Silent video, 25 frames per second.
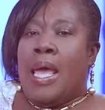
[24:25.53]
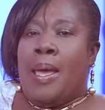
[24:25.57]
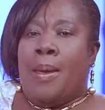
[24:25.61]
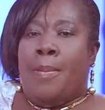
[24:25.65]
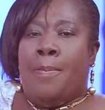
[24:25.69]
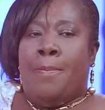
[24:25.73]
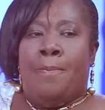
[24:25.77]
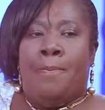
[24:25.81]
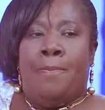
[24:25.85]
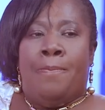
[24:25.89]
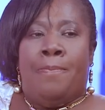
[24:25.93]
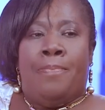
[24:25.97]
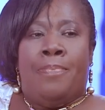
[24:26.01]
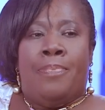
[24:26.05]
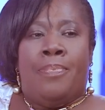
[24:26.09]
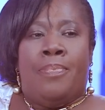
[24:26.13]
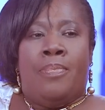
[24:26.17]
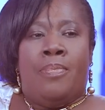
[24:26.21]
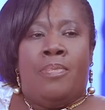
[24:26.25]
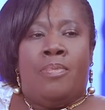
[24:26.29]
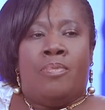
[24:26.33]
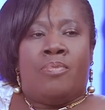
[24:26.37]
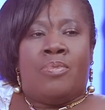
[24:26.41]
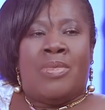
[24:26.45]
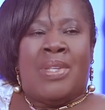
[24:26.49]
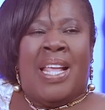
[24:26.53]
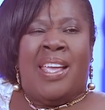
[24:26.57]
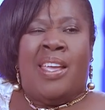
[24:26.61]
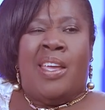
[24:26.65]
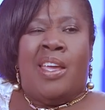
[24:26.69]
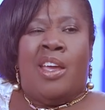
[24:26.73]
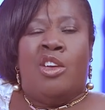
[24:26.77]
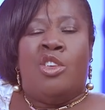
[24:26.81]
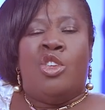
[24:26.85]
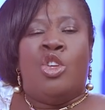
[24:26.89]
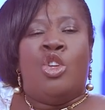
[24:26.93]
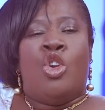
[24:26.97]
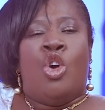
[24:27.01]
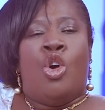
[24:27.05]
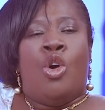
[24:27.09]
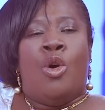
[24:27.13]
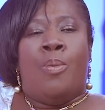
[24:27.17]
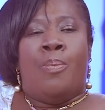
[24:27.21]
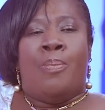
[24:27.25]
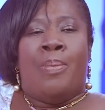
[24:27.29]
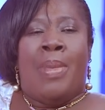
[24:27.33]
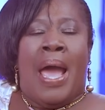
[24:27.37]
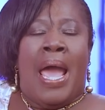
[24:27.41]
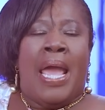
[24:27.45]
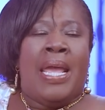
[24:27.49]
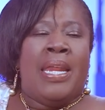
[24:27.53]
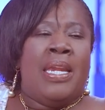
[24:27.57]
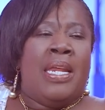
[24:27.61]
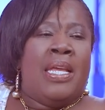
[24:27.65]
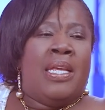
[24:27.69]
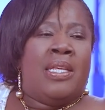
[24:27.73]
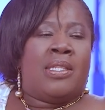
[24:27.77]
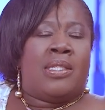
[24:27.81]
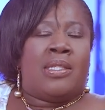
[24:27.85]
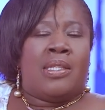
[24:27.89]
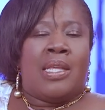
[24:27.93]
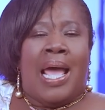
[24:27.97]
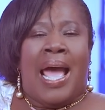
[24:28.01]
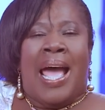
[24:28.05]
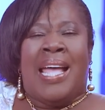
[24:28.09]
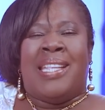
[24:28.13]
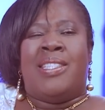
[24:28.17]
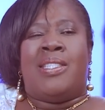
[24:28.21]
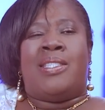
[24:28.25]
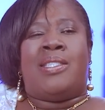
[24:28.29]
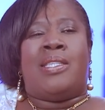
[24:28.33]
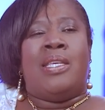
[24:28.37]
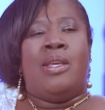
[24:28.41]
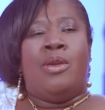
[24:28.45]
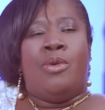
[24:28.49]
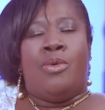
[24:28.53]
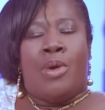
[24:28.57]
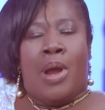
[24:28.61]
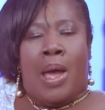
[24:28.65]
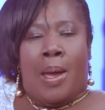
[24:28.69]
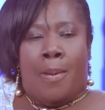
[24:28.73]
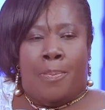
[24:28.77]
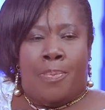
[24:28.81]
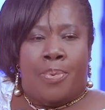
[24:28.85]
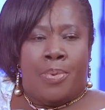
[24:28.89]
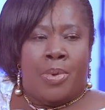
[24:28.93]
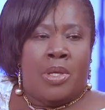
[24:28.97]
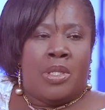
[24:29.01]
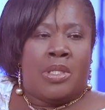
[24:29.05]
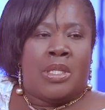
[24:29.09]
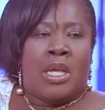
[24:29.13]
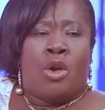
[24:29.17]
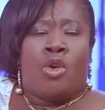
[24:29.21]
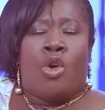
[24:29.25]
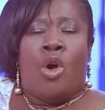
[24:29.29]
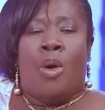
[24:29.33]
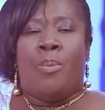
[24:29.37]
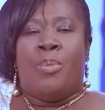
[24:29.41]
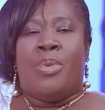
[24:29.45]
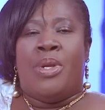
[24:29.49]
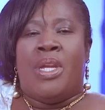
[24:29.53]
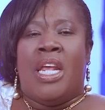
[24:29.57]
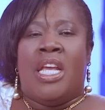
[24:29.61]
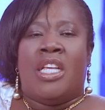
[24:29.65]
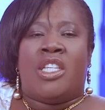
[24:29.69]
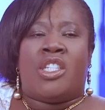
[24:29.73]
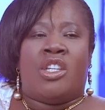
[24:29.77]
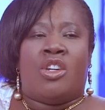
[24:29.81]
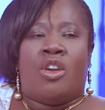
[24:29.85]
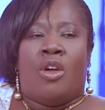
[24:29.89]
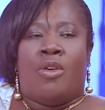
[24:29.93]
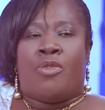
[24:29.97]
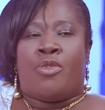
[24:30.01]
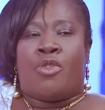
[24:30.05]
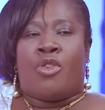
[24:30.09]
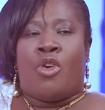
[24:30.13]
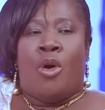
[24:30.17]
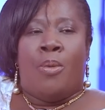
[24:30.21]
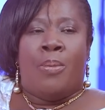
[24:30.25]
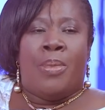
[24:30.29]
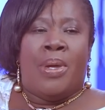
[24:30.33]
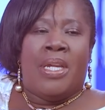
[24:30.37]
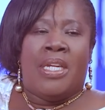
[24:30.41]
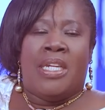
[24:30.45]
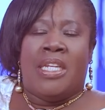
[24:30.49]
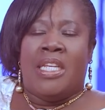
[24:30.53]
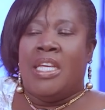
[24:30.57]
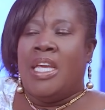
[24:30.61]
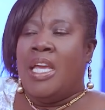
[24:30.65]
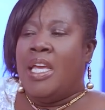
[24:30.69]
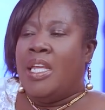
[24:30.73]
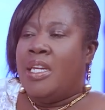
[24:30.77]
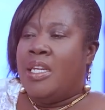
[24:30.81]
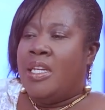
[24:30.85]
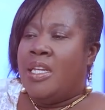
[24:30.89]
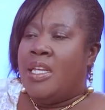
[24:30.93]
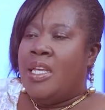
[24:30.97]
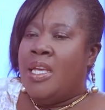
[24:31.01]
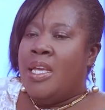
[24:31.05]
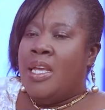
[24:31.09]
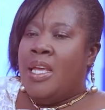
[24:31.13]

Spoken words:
You know, mine is anti-rap. It's a combination of comedy and,